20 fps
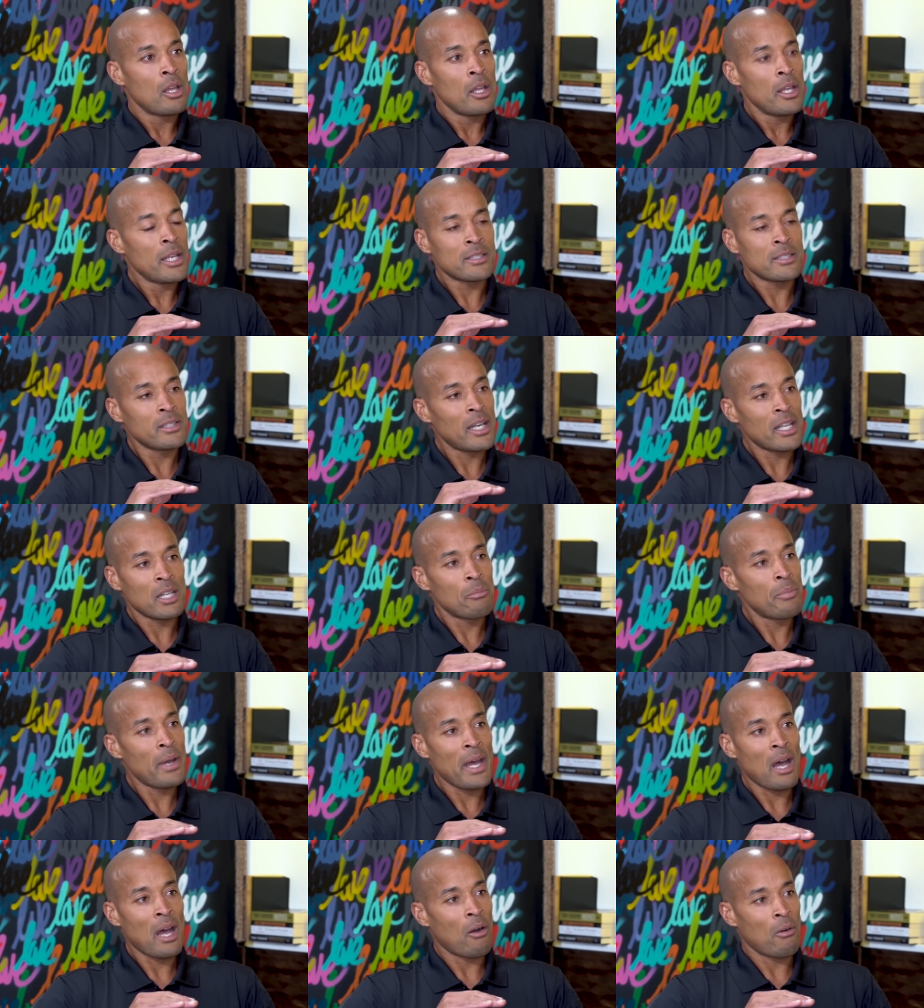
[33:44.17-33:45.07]
It's not
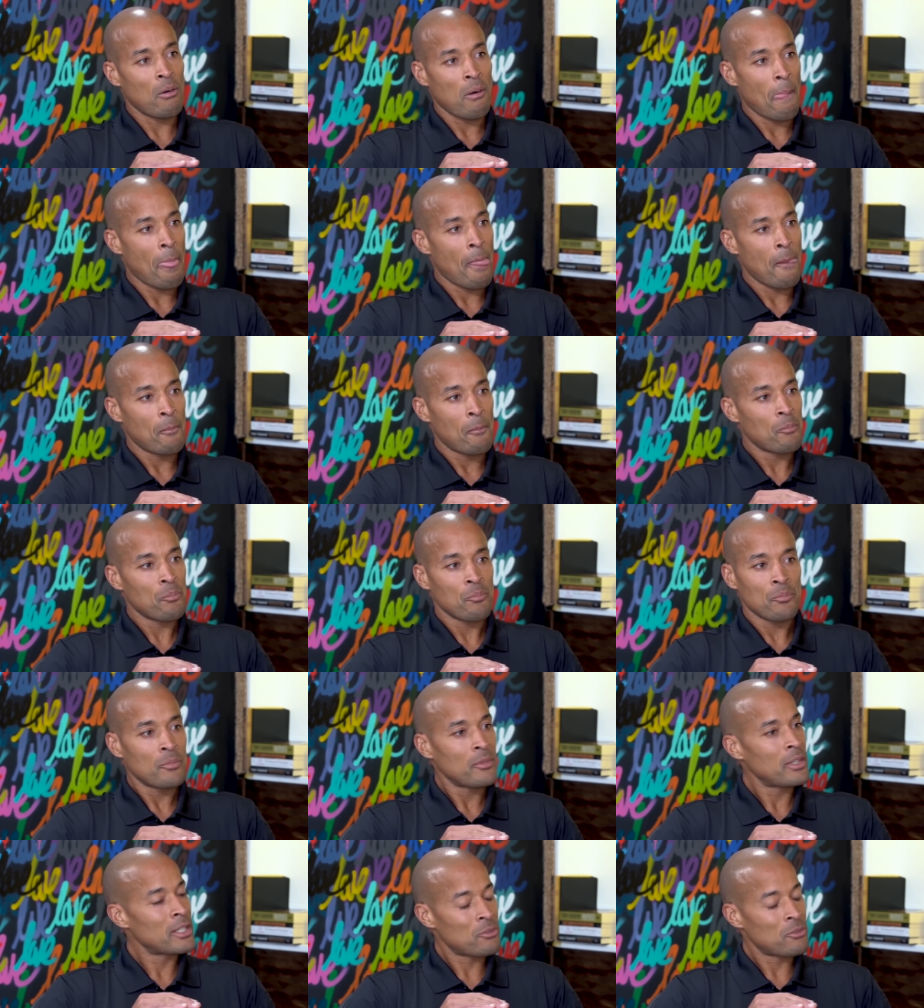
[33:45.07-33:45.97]
about not the
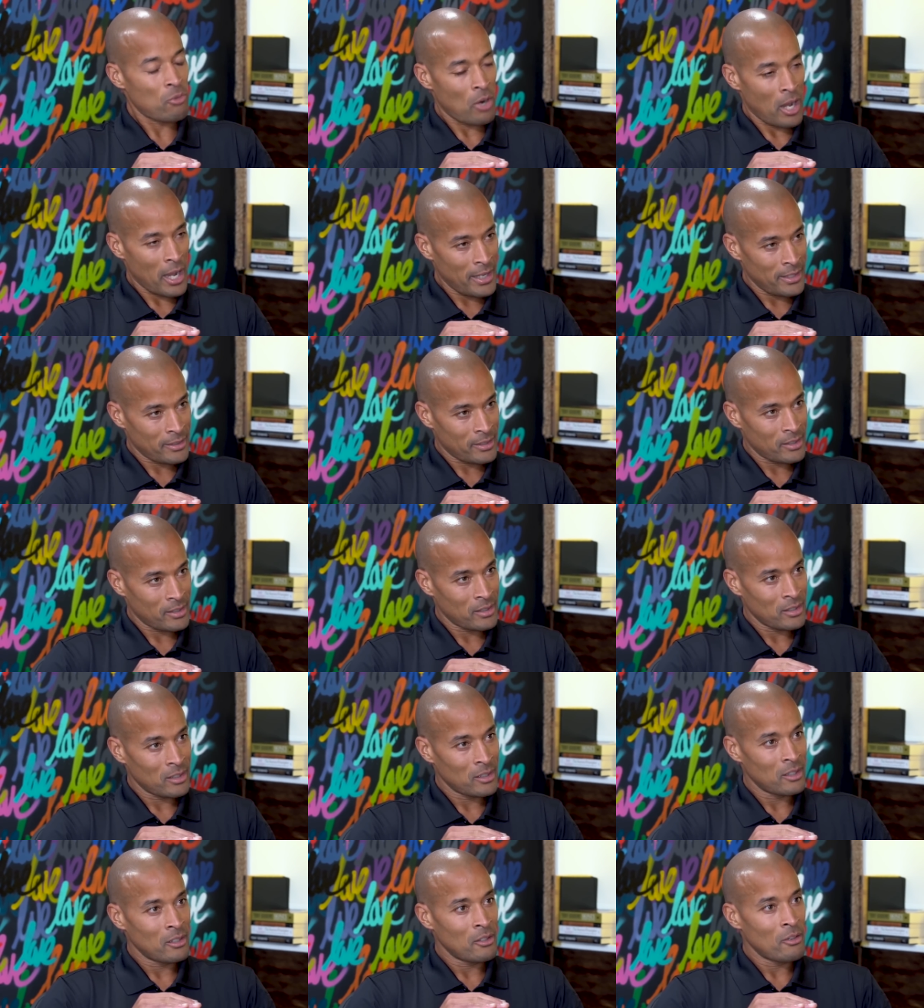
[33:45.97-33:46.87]
mind. That's right.
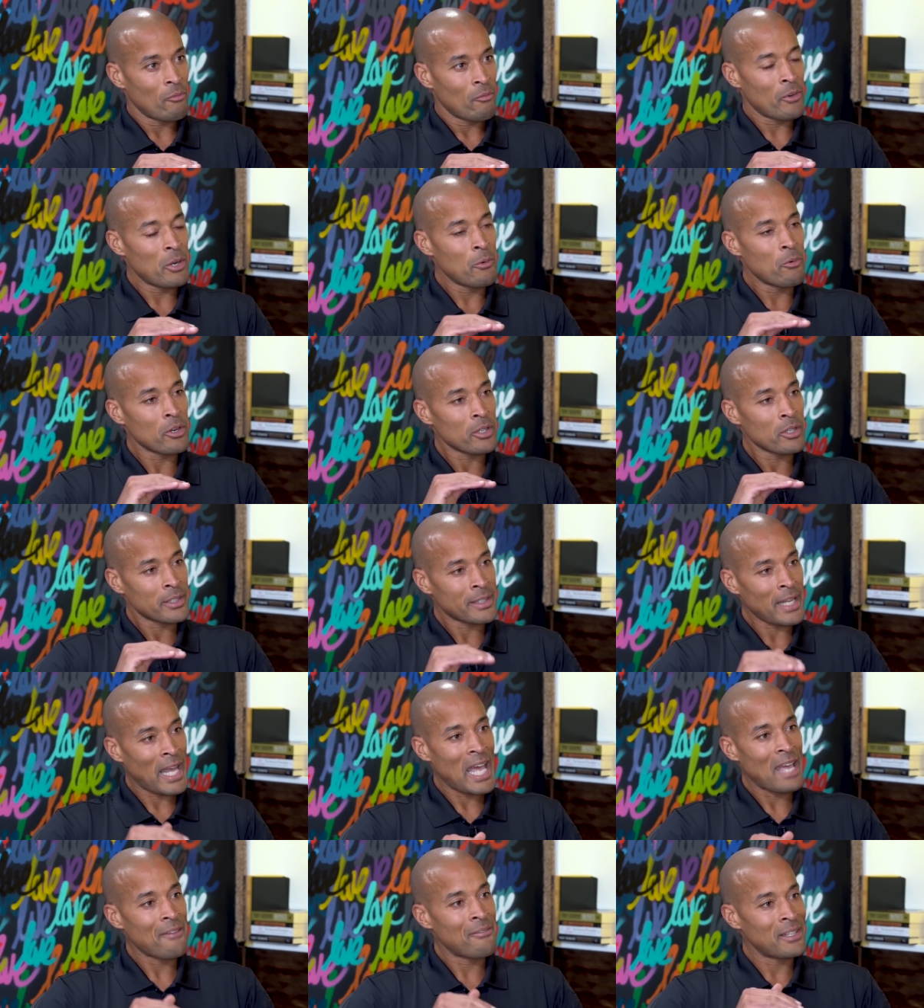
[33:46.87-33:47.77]
We weren't
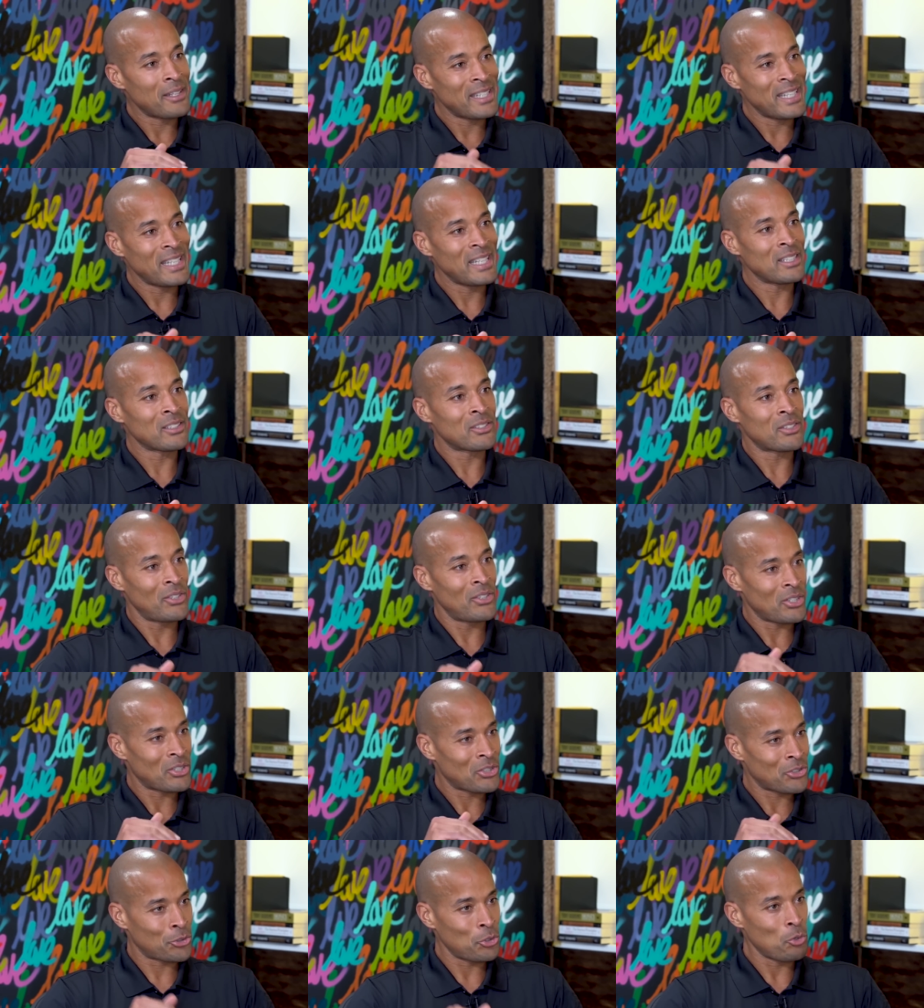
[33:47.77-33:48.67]
diving into the
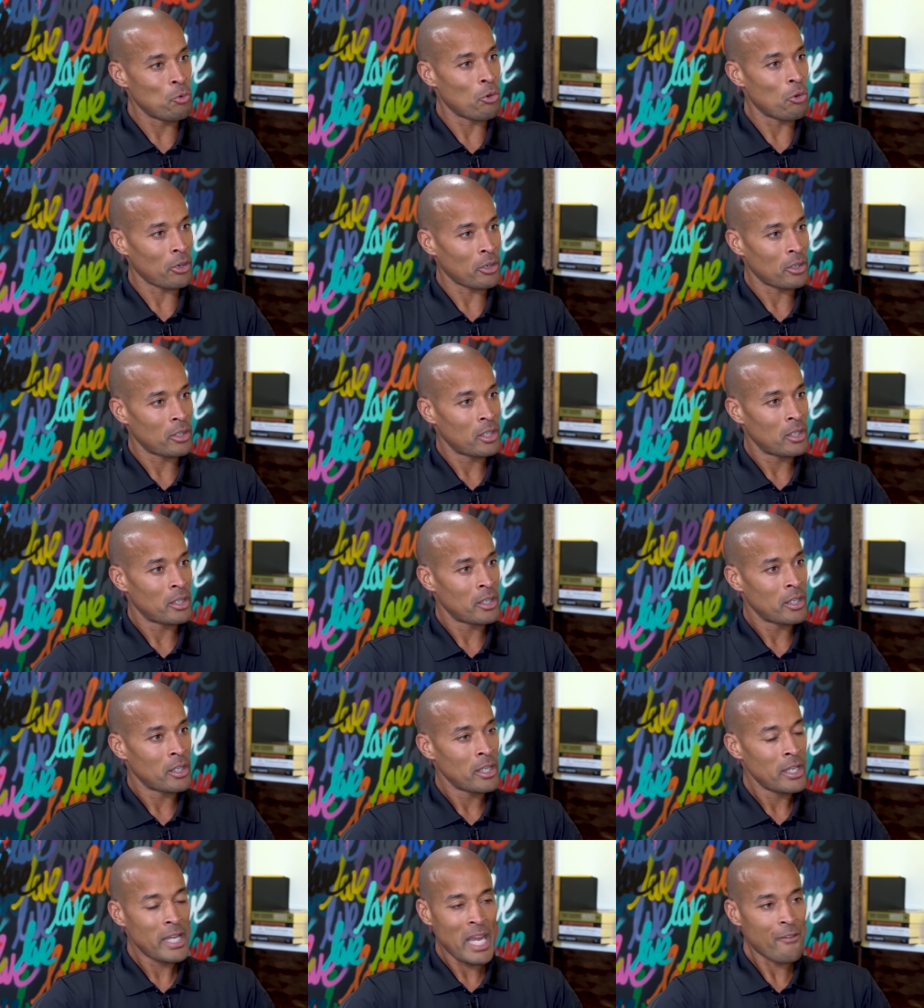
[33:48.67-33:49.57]
sewer.
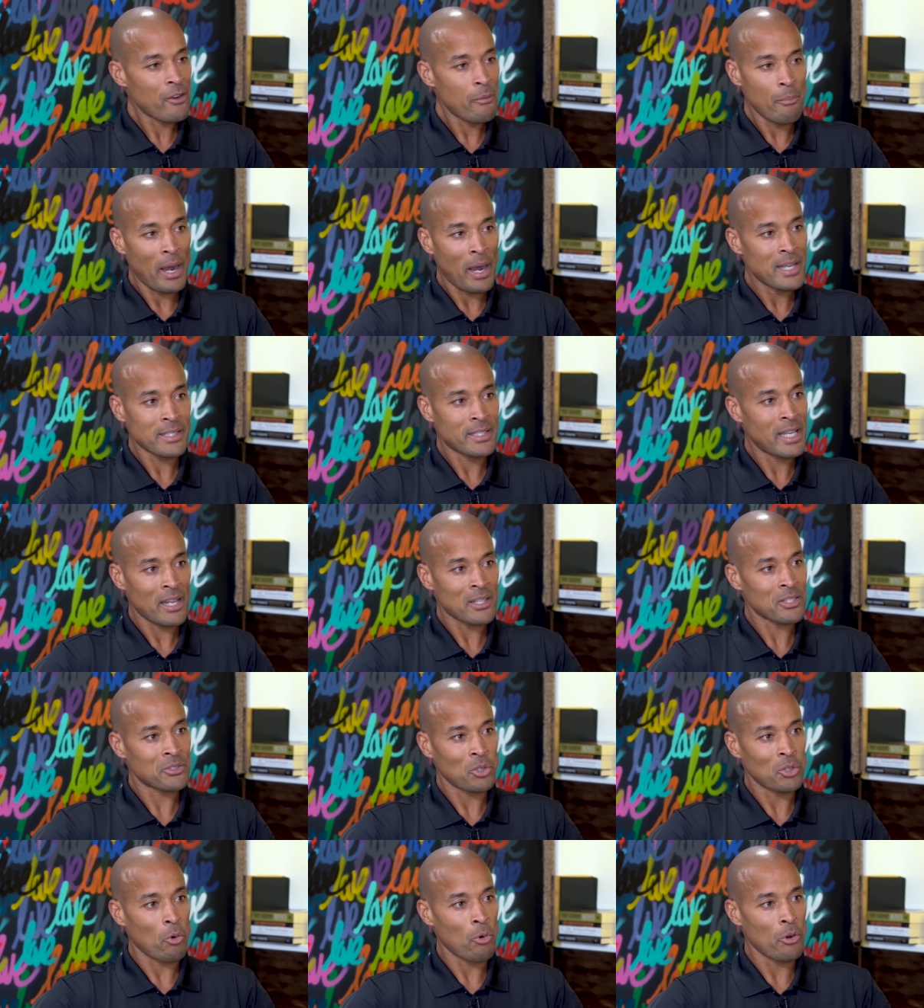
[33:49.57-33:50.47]
Everybody's got a
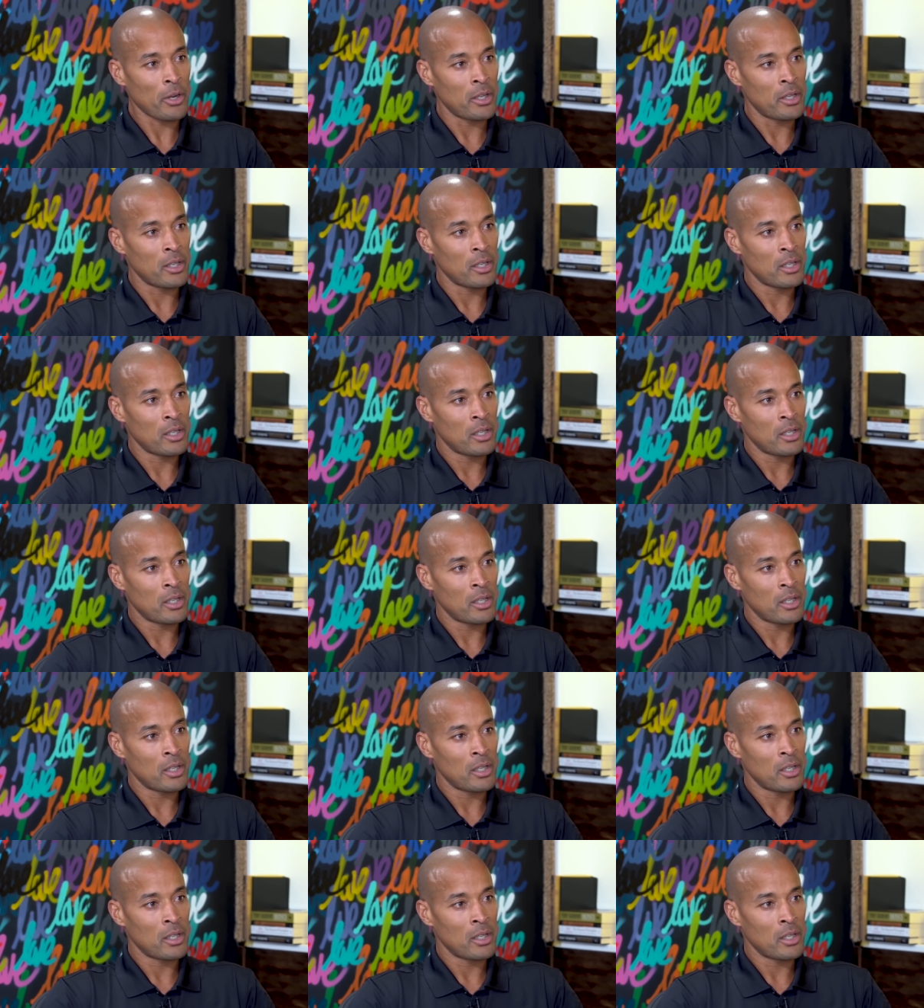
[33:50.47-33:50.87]
story.